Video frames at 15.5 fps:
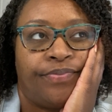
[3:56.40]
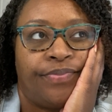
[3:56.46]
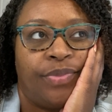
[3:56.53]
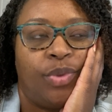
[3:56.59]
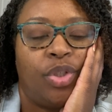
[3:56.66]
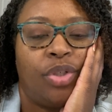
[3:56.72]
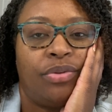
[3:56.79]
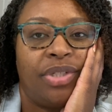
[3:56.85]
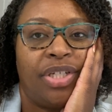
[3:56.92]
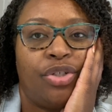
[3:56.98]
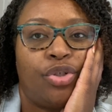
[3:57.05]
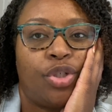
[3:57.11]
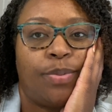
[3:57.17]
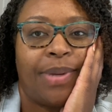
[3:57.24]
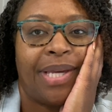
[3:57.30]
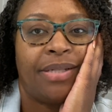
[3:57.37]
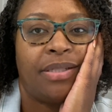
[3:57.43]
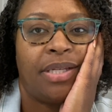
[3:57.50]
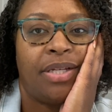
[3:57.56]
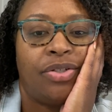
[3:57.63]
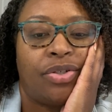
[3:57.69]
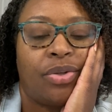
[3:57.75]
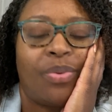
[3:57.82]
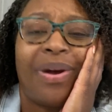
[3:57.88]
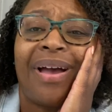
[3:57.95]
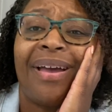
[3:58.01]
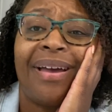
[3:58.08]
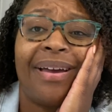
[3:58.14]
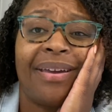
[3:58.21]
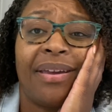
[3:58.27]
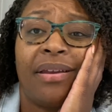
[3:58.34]
Zone Teachers Pay Teacher. Why
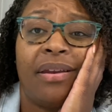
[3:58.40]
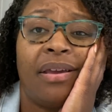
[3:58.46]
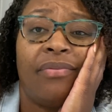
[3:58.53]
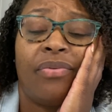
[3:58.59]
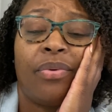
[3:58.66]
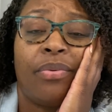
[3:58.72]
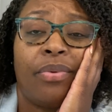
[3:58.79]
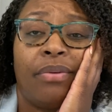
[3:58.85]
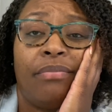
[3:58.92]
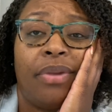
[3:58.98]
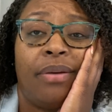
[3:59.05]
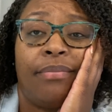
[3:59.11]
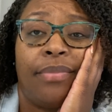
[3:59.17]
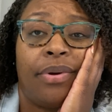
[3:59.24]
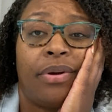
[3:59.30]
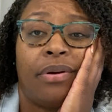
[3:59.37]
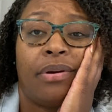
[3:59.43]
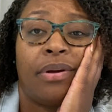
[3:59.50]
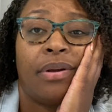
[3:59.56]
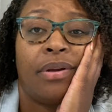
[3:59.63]
I can never remember